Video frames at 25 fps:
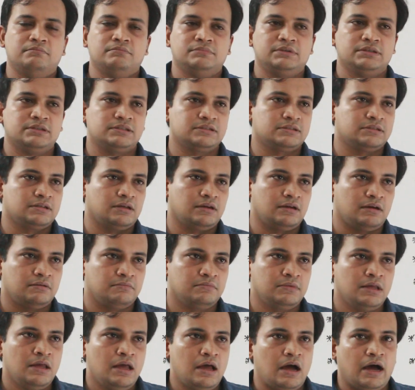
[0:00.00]
this
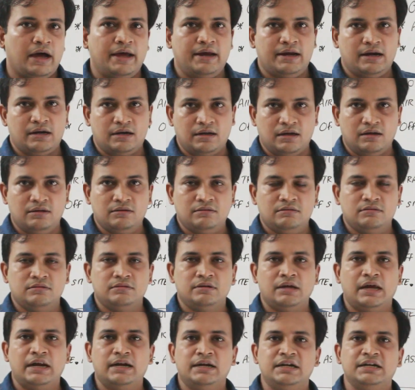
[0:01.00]
Iata
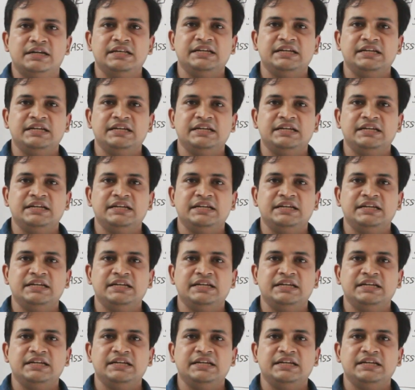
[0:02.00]
and